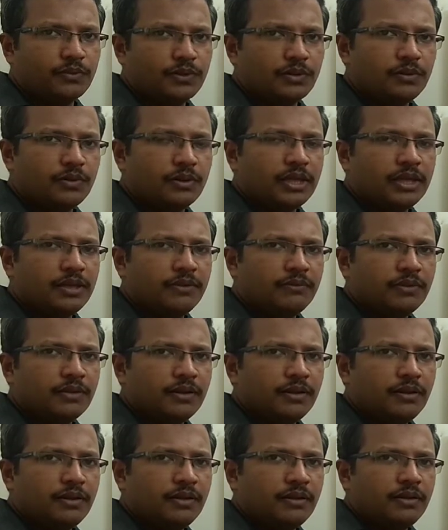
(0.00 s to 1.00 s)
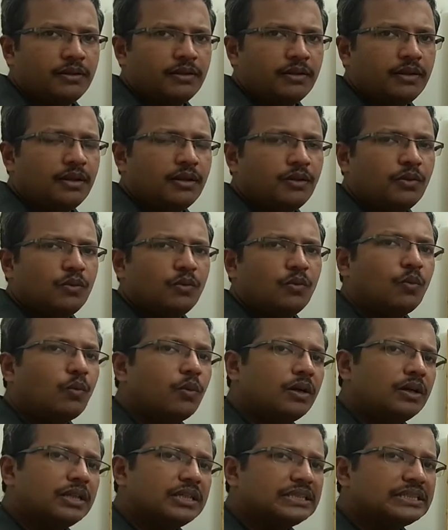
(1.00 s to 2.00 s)
Okay. Now
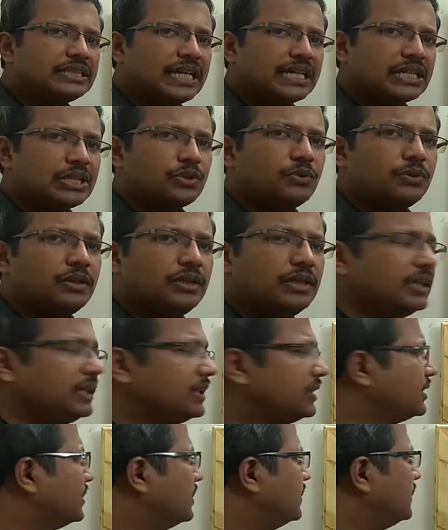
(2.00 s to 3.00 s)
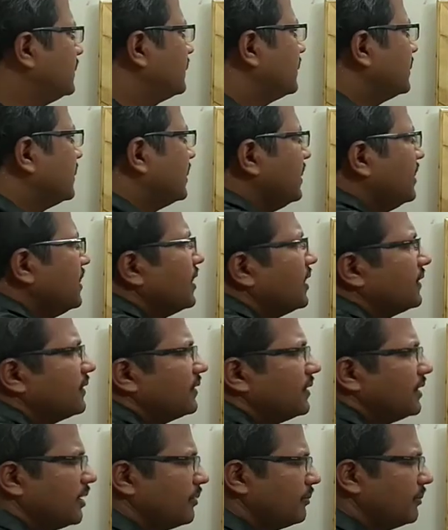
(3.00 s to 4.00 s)
what is actually this
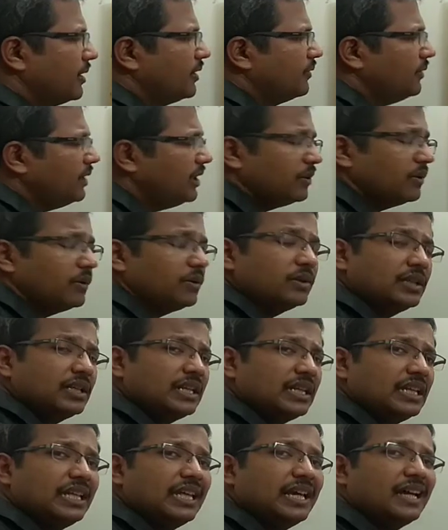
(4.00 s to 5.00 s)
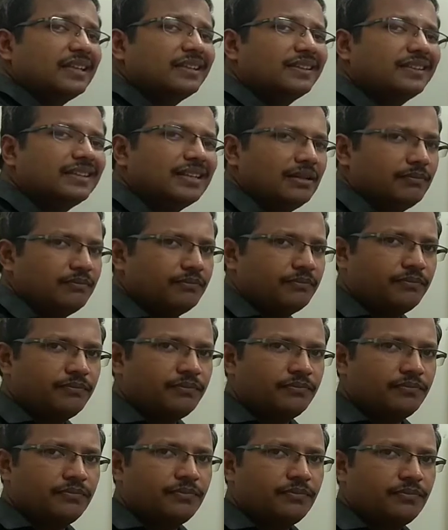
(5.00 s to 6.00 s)
niacinamide? We know the niacin.
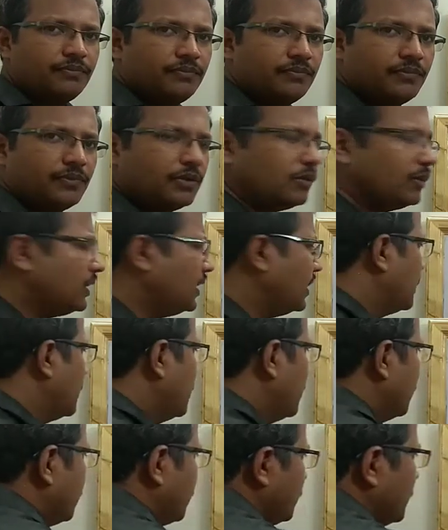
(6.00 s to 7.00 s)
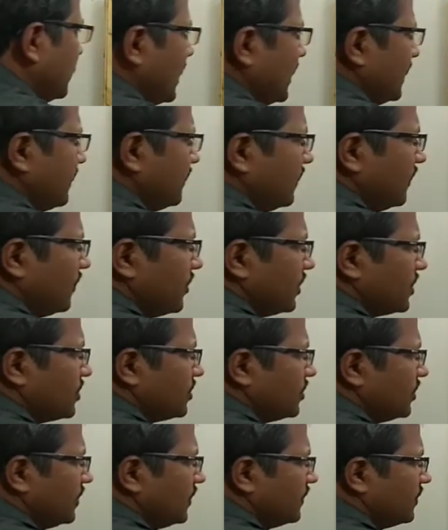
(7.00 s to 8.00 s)
Okay. So niacin
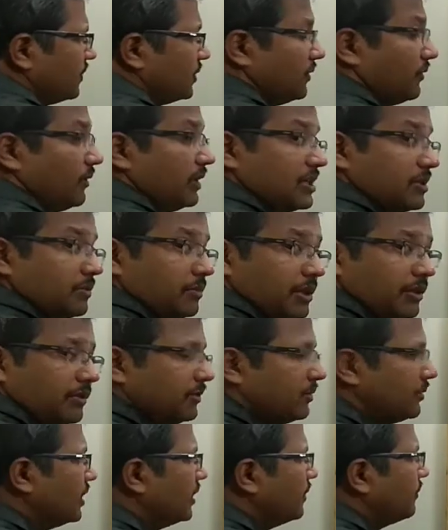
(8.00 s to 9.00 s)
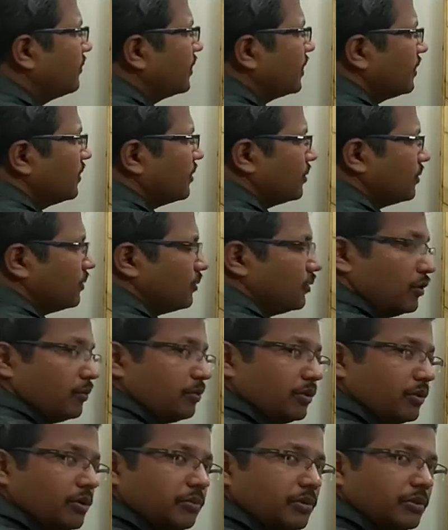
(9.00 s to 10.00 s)
structure is the vitamin. Okay. Hope
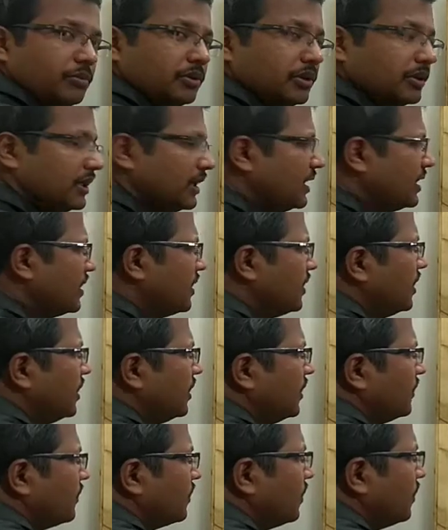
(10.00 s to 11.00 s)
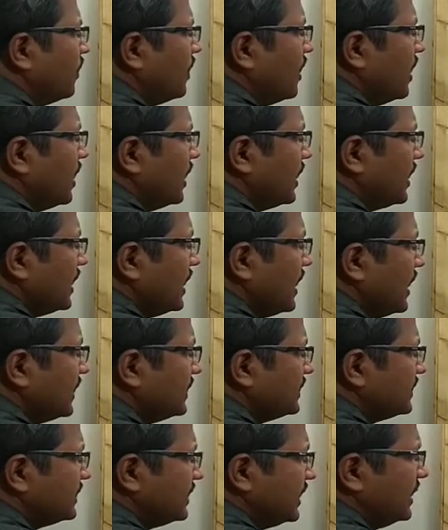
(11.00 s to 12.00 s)
you remember that. So
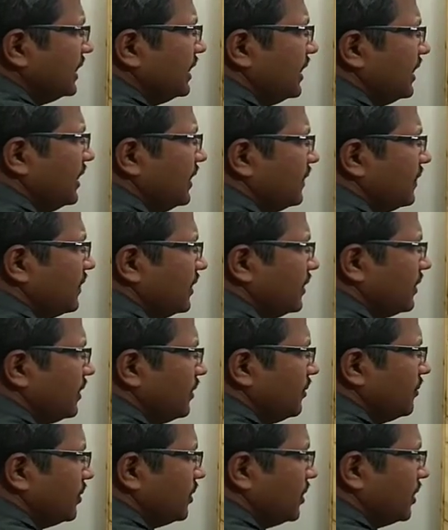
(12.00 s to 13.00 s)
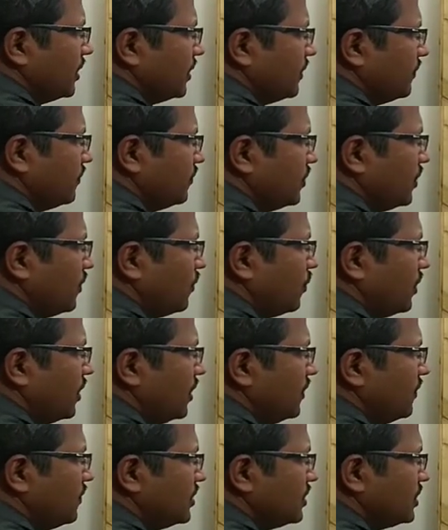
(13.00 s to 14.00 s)
niacin is nothing but the
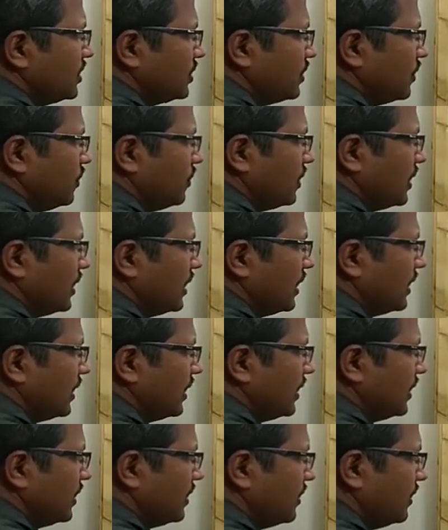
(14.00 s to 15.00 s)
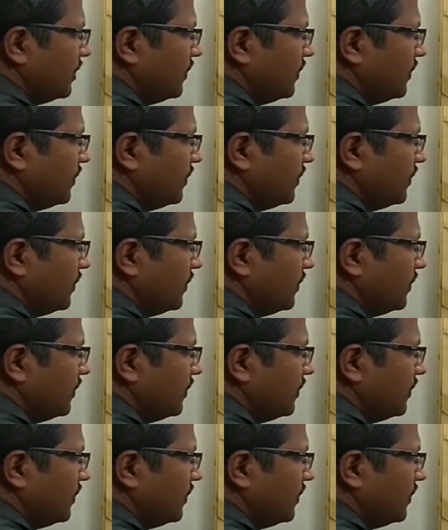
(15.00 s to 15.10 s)
one which is looking like